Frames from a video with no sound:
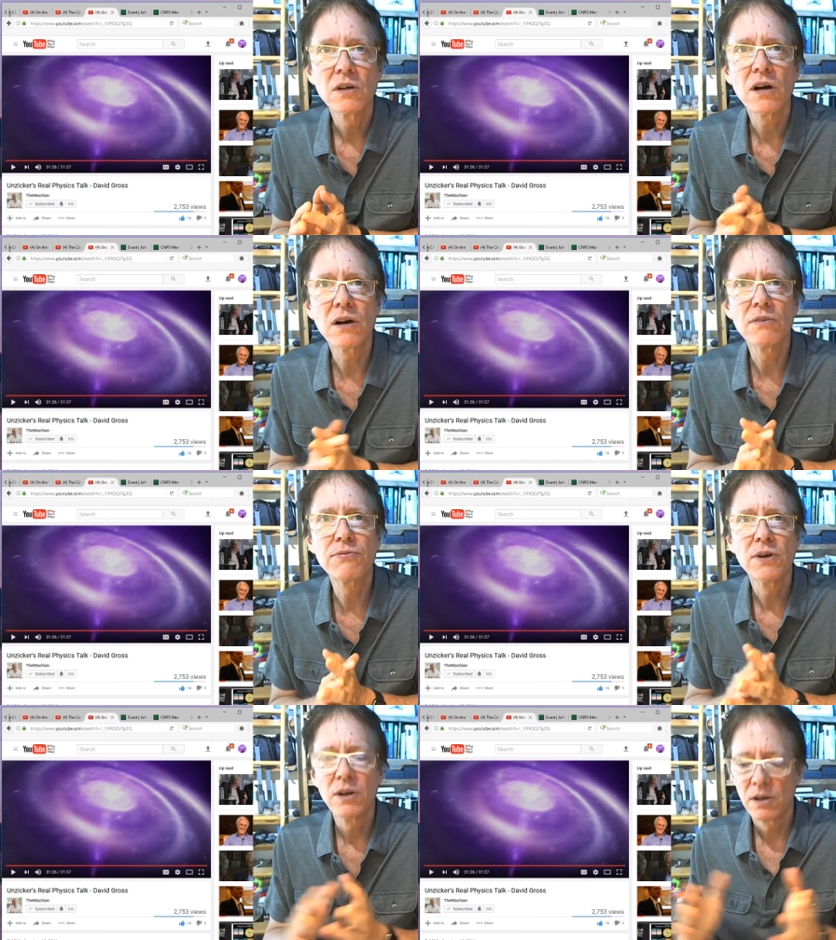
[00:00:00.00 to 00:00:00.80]

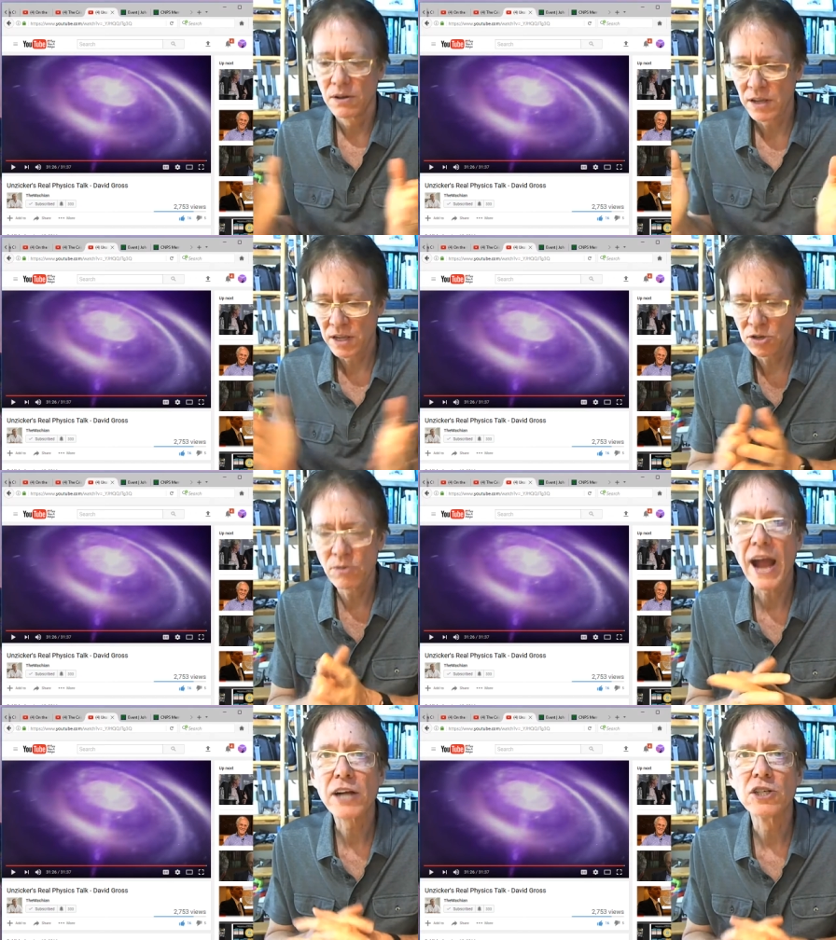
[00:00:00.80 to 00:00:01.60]
of
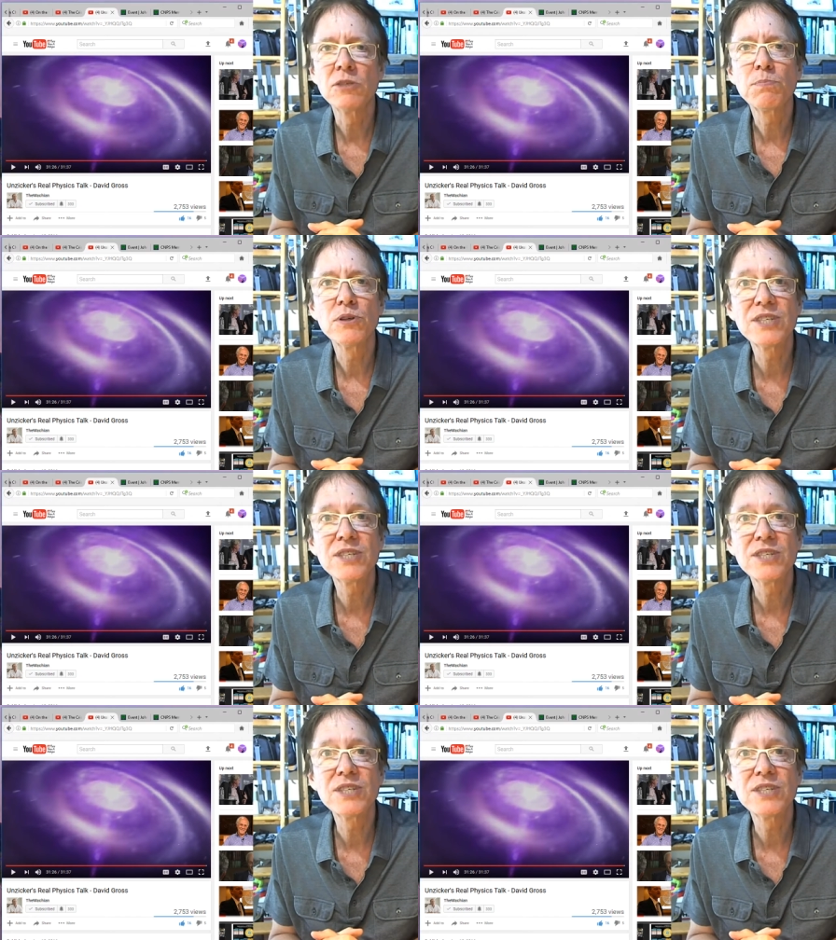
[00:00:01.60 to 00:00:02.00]
interactions per